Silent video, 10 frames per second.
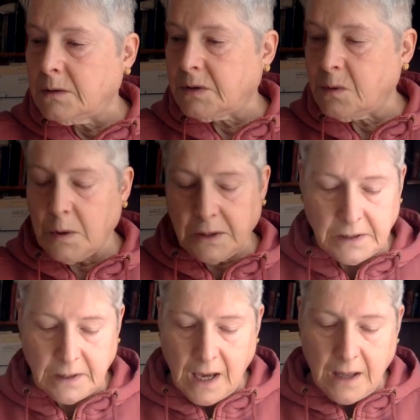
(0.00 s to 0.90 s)
So
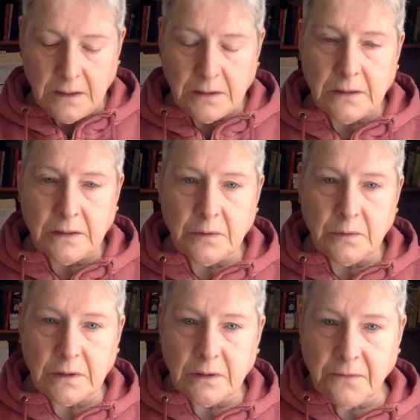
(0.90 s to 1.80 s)
once again, this is
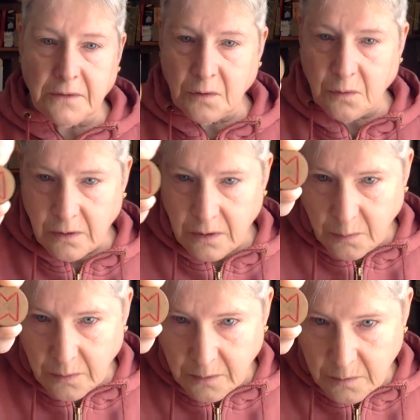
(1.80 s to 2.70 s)
Susan of the North
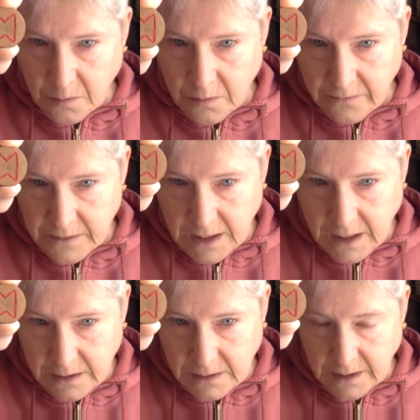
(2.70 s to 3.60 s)
with the rune of the
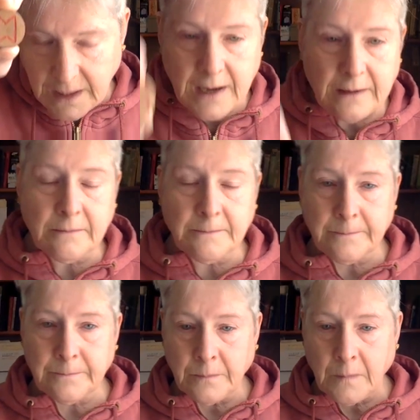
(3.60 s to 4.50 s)
day, Stan,
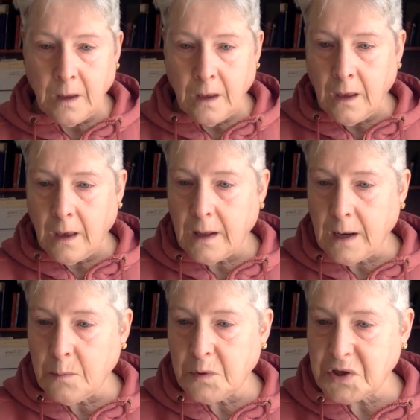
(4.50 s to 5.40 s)
and
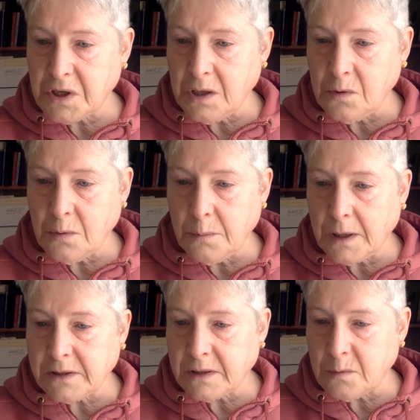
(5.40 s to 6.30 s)
I'm wishing you a
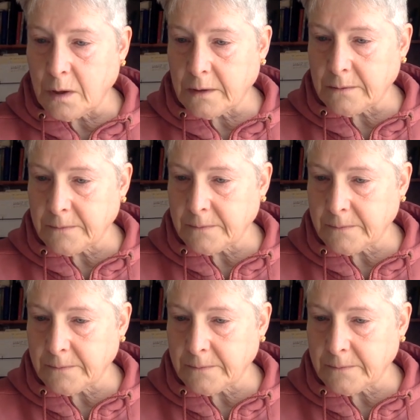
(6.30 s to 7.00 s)
blessed one.